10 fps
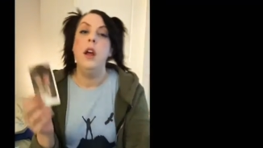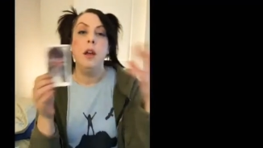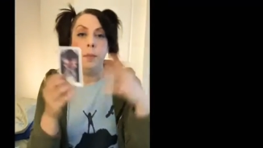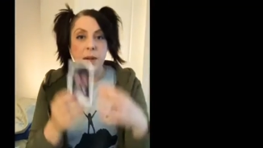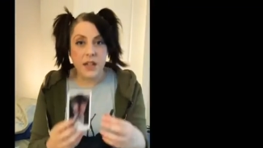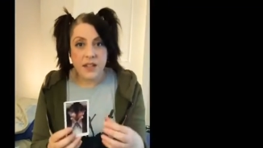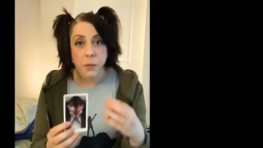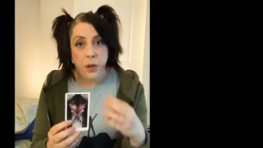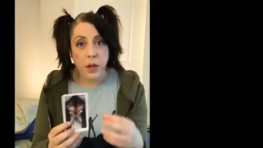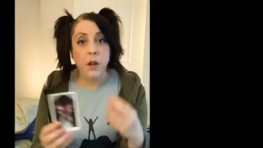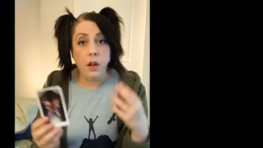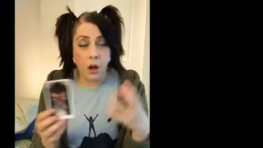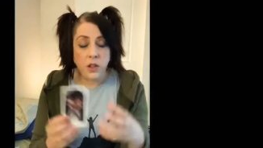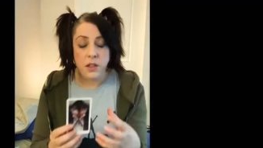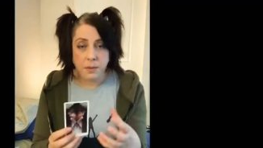because it will
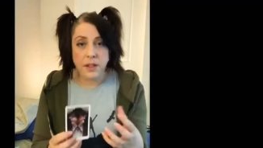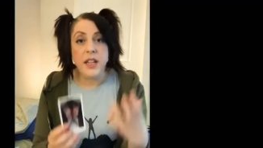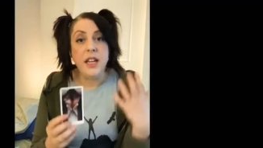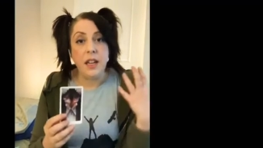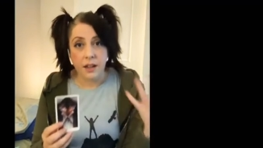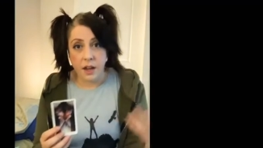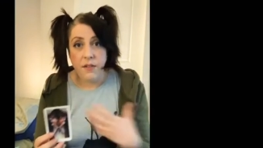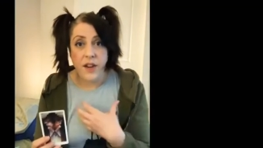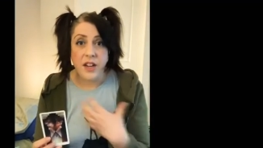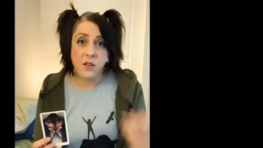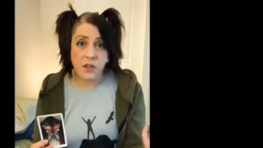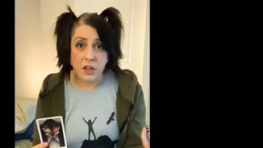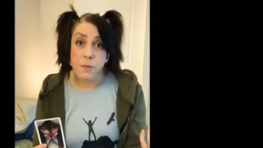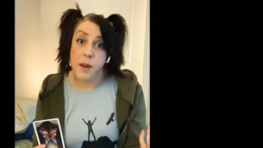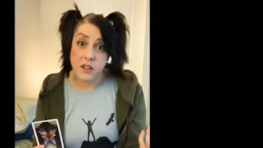ultimately affect you
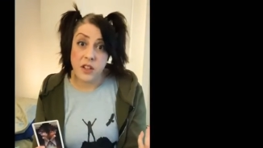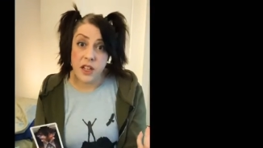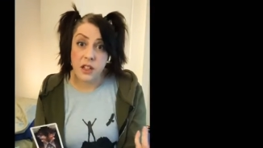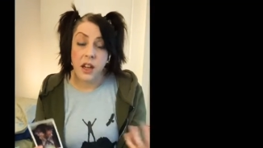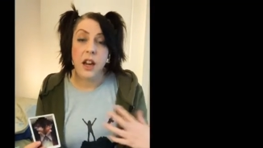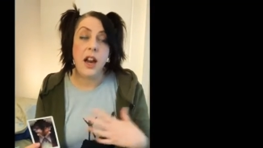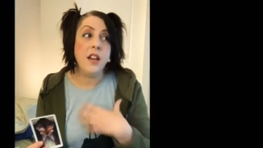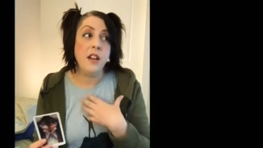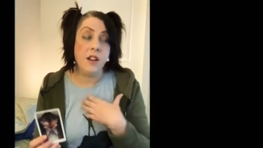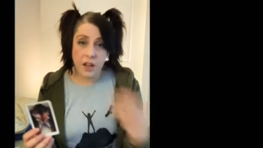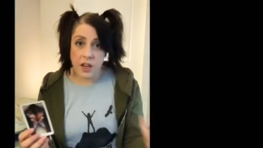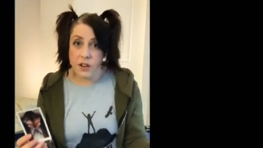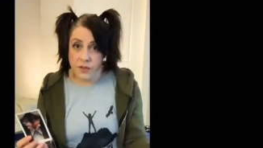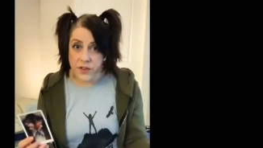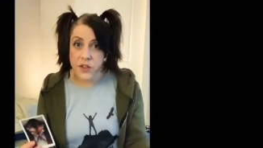detrimentally in your
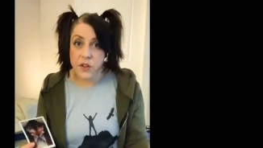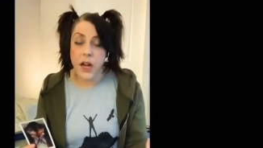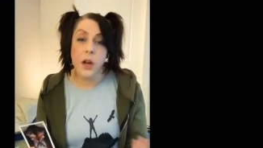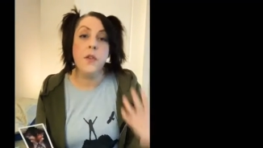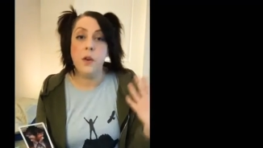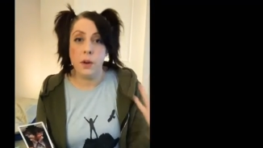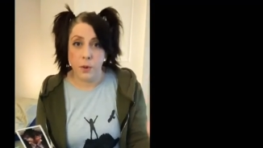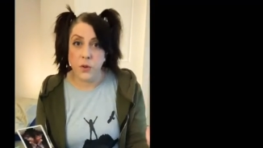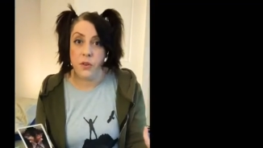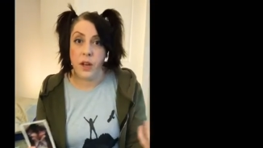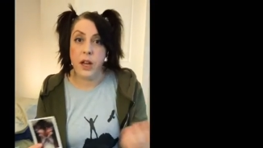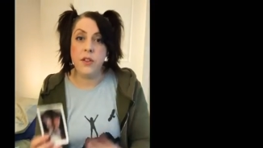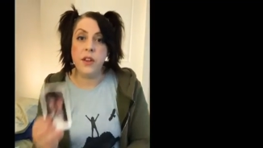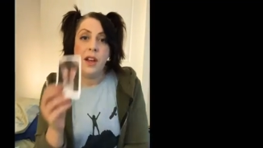physical health or emotional health.